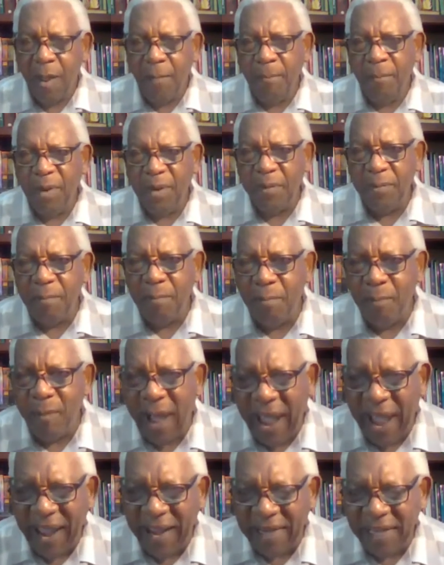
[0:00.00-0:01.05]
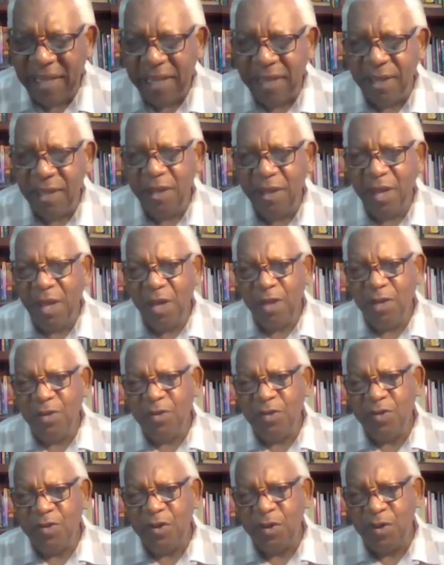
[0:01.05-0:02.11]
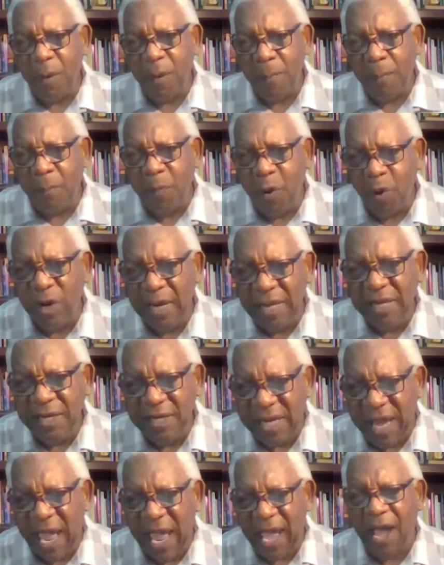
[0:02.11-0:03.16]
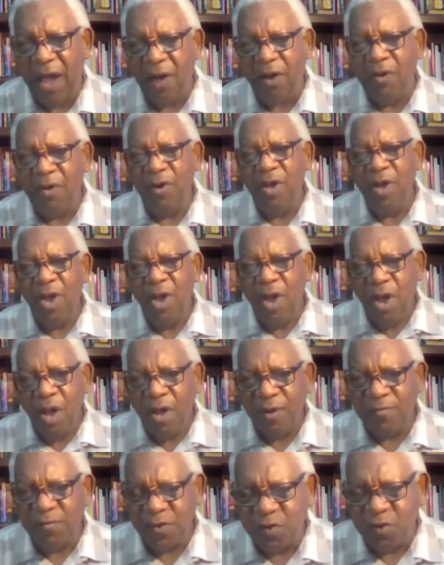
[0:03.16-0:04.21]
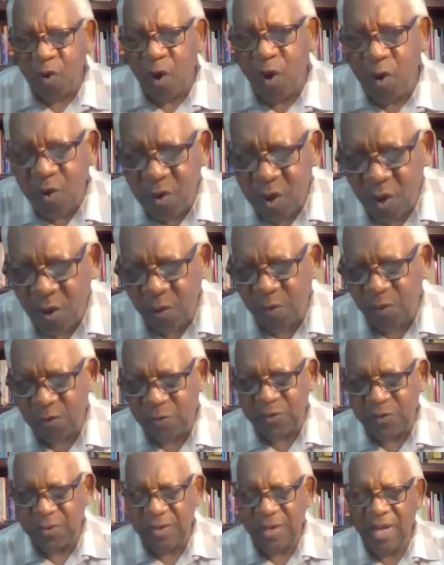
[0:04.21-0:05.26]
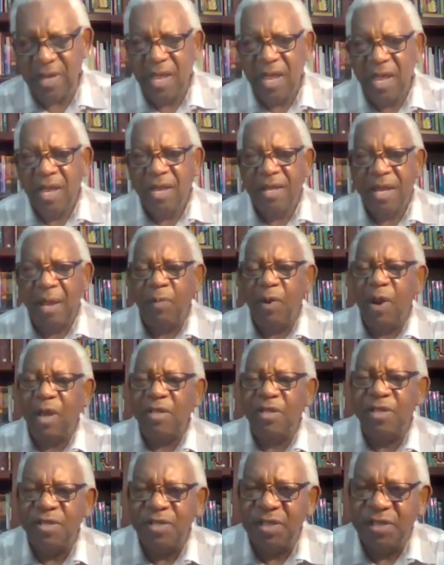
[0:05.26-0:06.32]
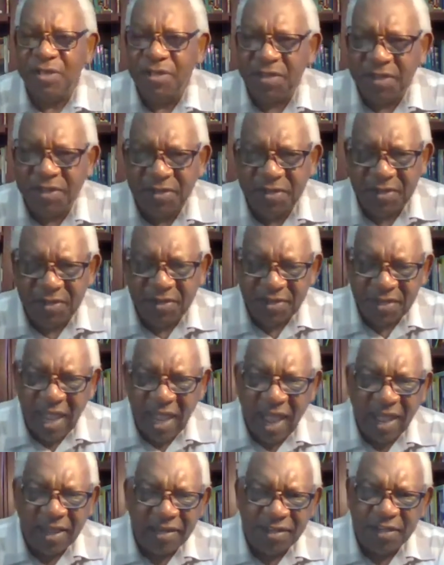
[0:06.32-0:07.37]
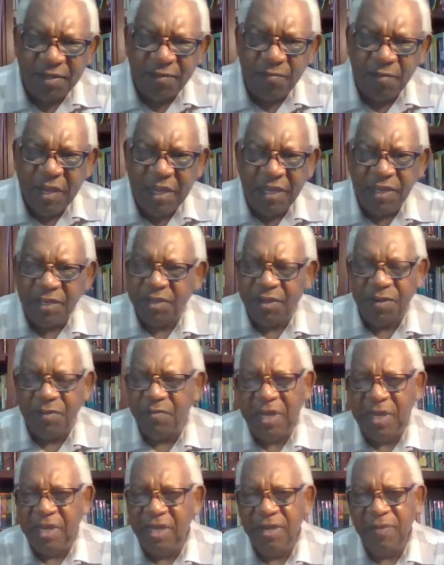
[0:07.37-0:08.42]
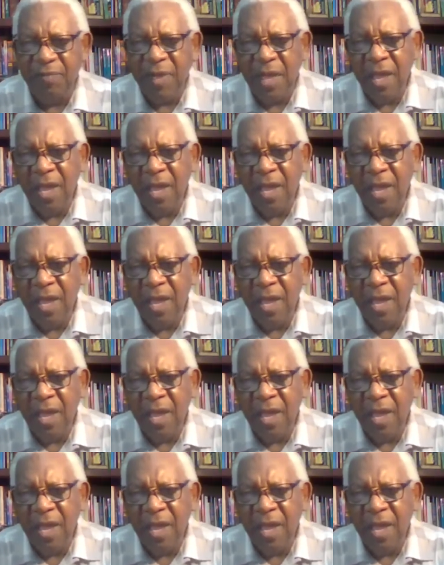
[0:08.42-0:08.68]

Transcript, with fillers: but mighty to the pulling down of strongholds. Now, brothers and sisters, God is speaking to me.